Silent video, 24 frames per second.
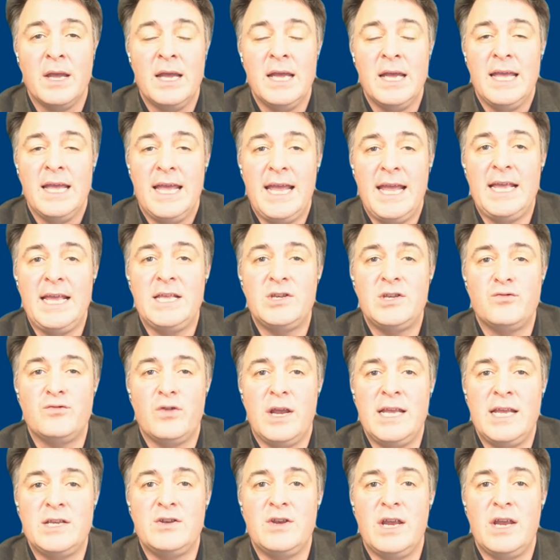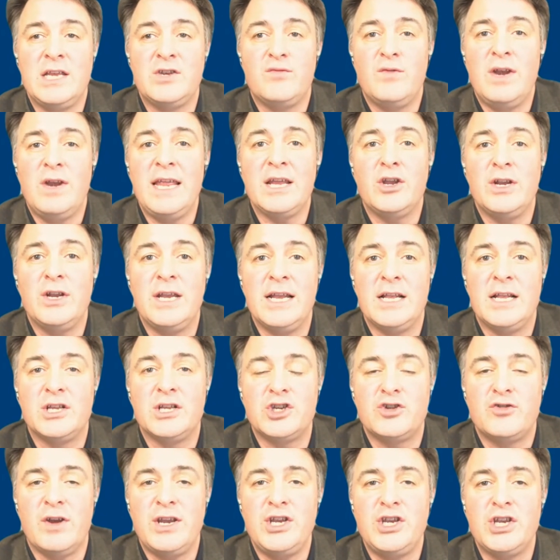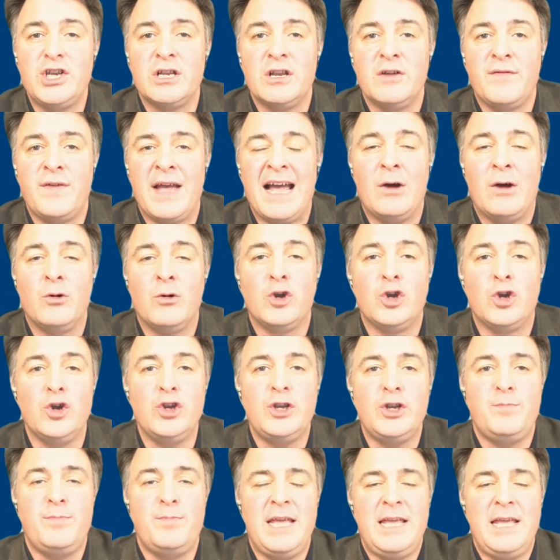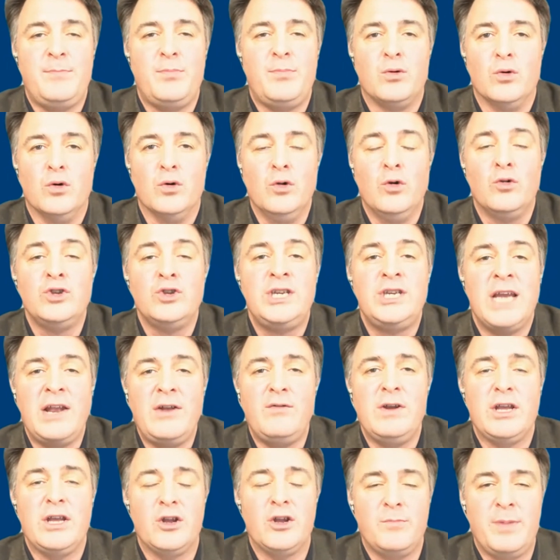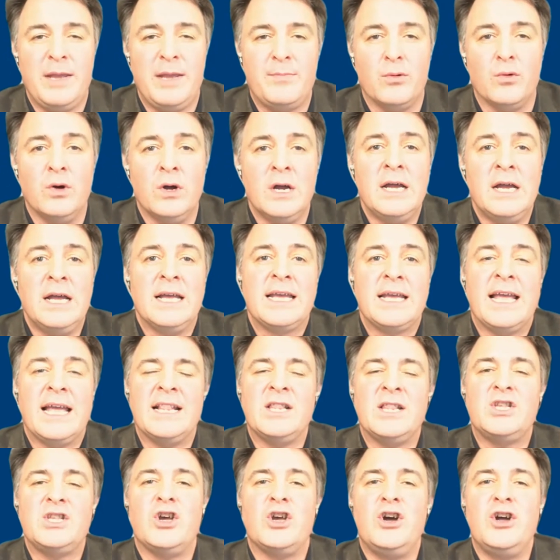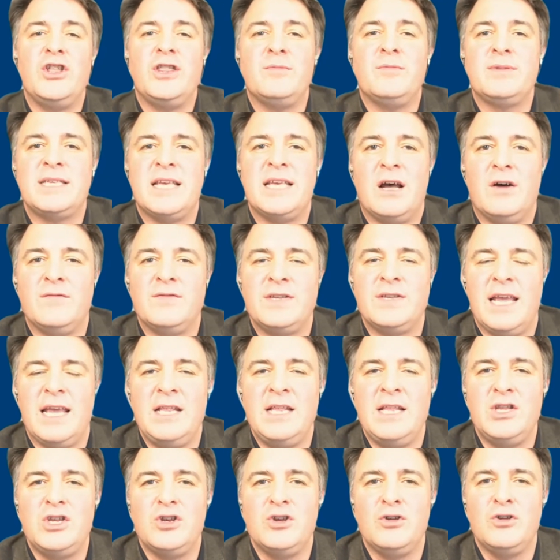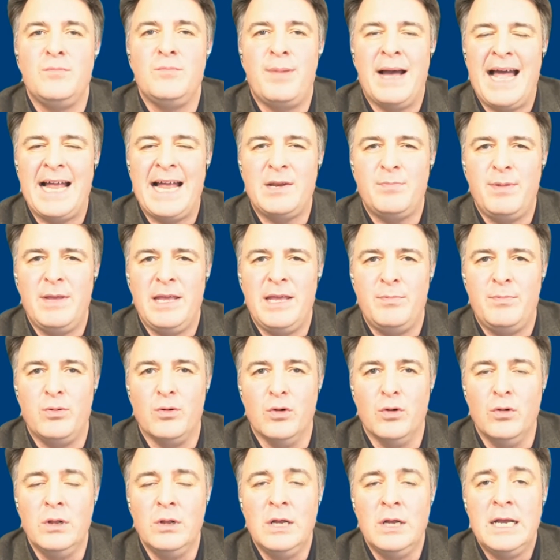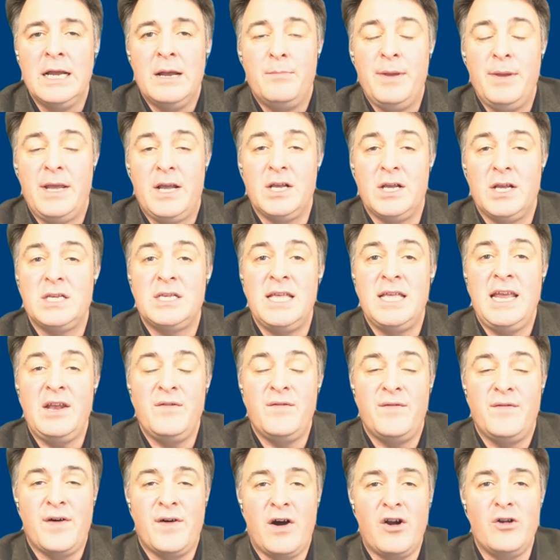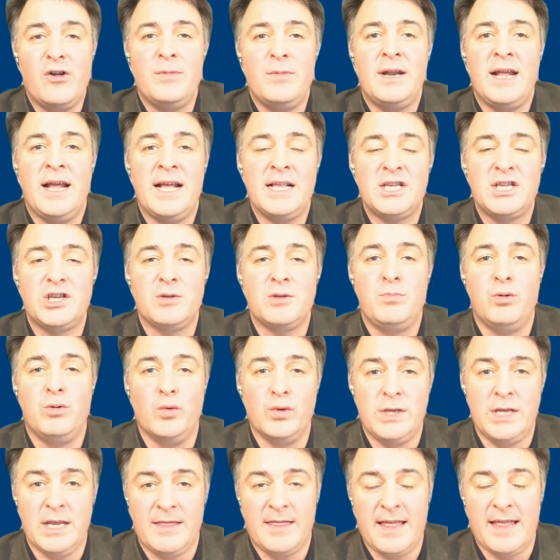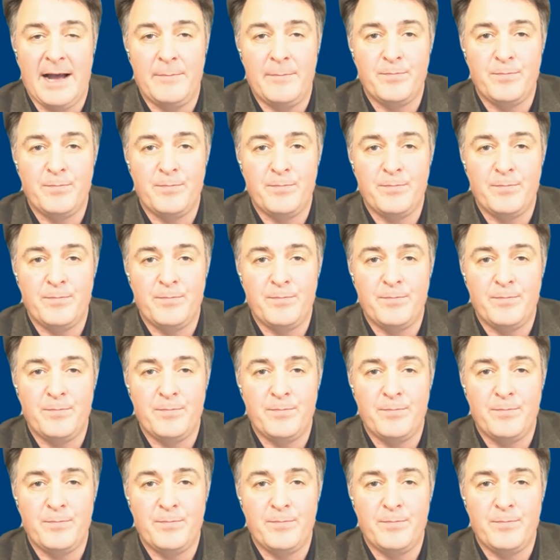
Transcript: is really a good illustration of how good people, or generally good people, can turn themselves into bad people because the environment has supported that.